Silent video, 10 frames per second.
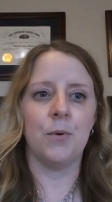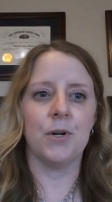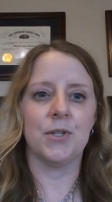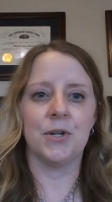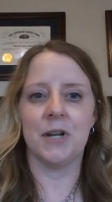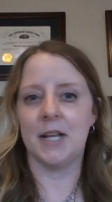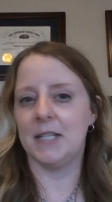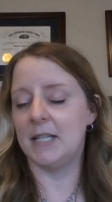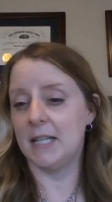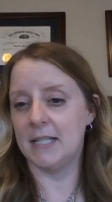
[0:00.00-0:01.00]
or certain
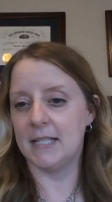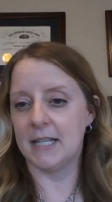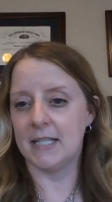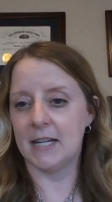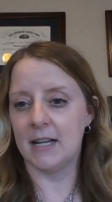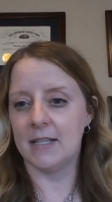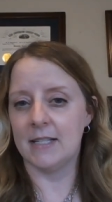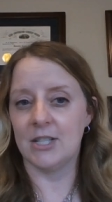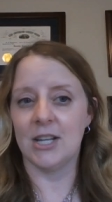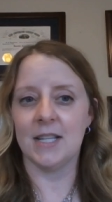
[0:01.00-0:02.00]
entities such
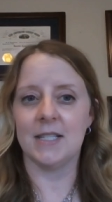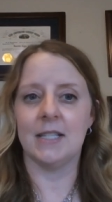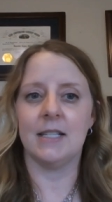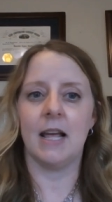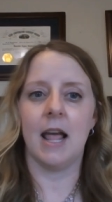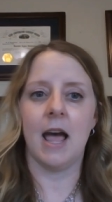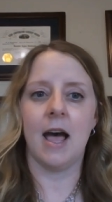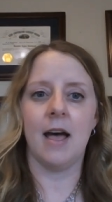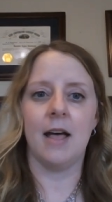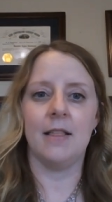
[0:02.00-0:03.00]
as
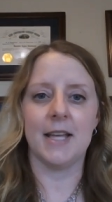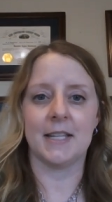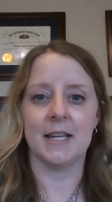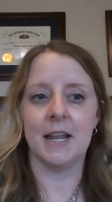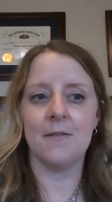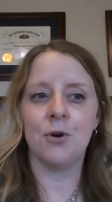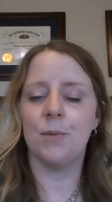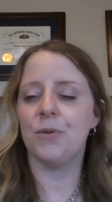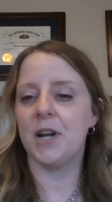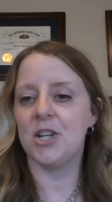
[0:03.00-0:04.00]
Alaska Native
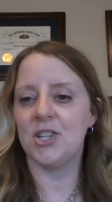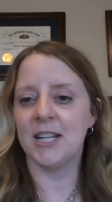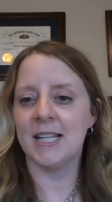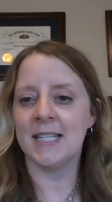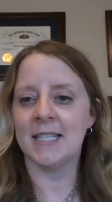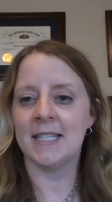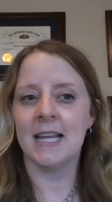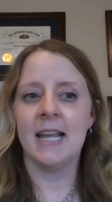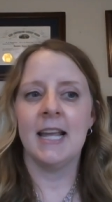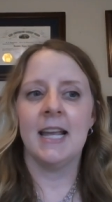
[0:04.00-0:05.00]
corporations,
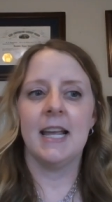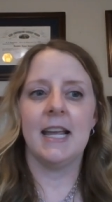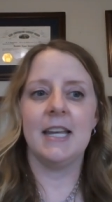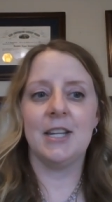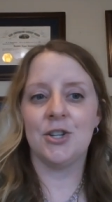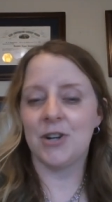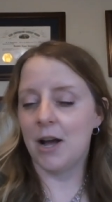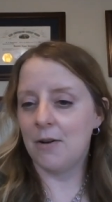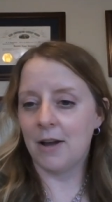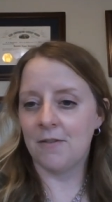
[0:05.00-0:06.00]
Indian
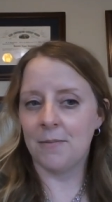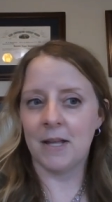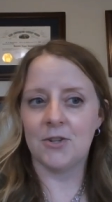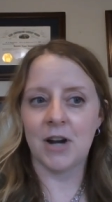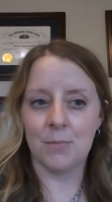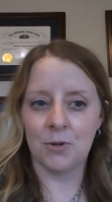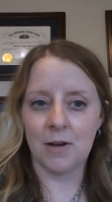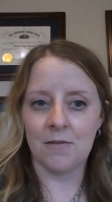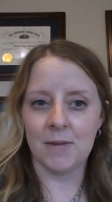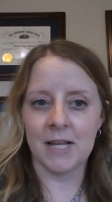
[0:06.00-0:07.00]
tribal
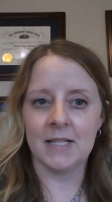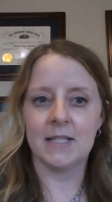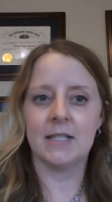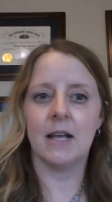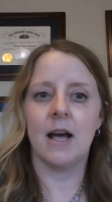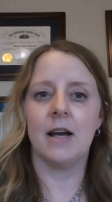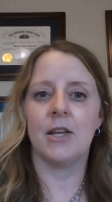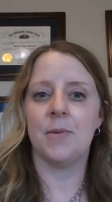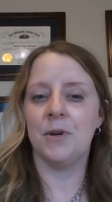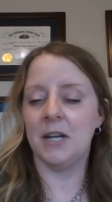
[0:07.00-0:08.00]
governments,
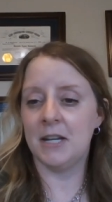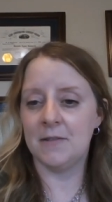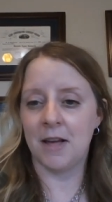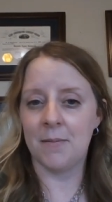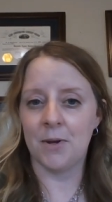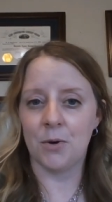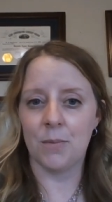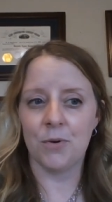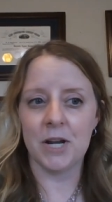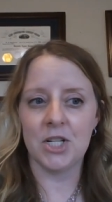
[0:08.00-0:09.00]
community development
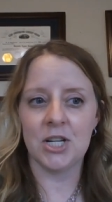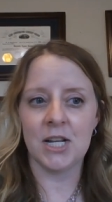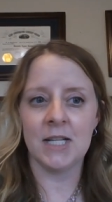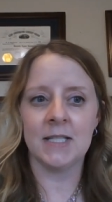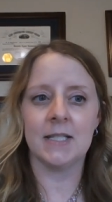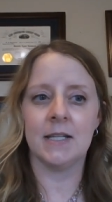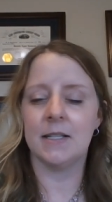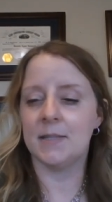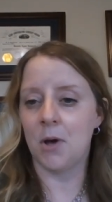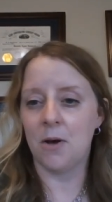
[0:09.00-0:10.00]
corporations,
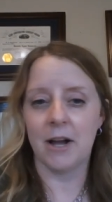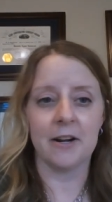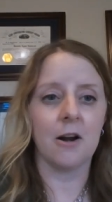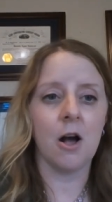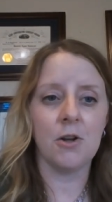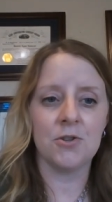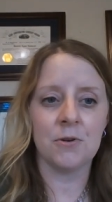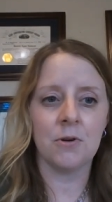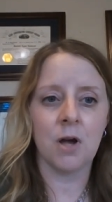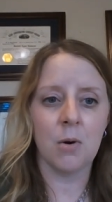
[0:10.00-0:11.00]
small
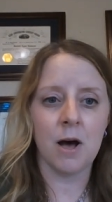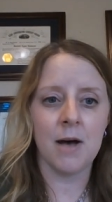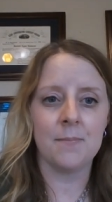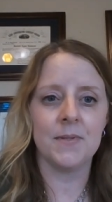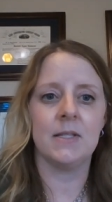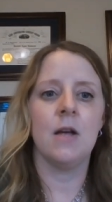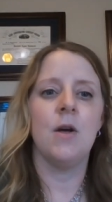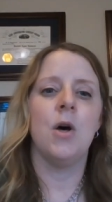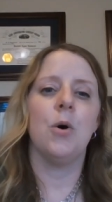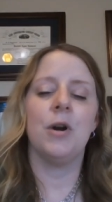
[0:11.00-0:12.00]
agricultural co-ops,
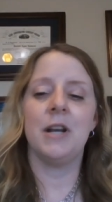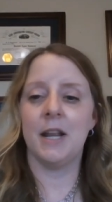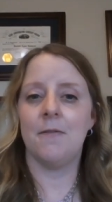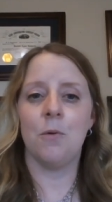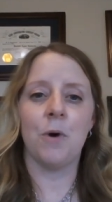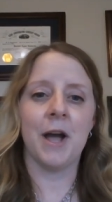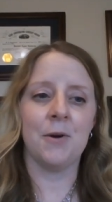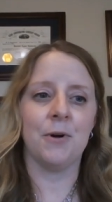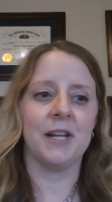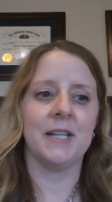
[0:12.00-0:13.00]
or Native
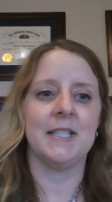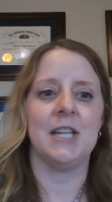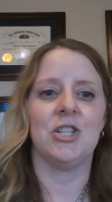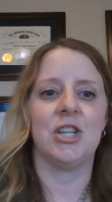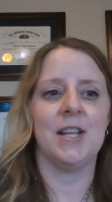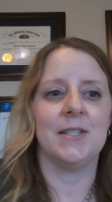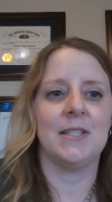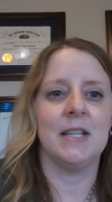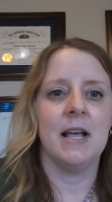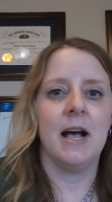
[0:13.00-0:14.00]
Hawaiian
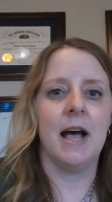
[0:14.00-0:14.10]
organizations.